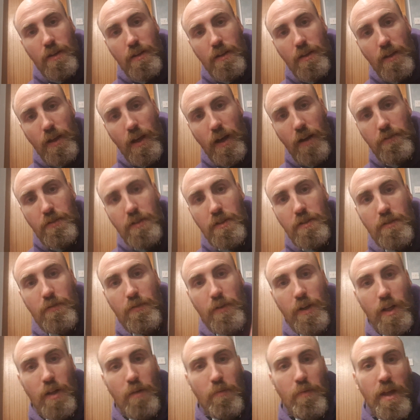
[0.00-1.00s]
You have to
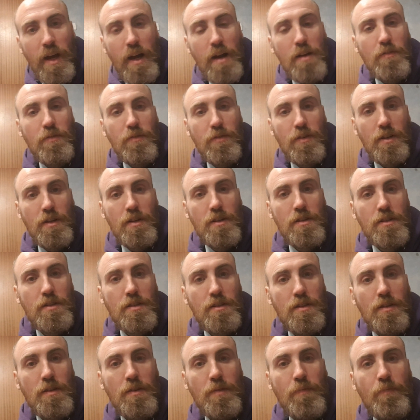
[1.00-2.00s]
develop that
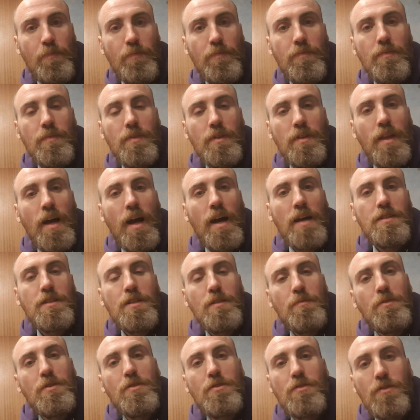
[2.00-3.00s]
first. That has
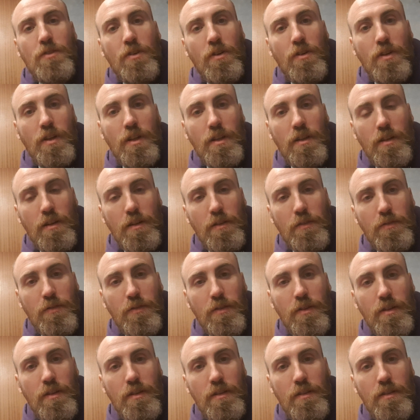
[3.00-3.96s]
to be strong enough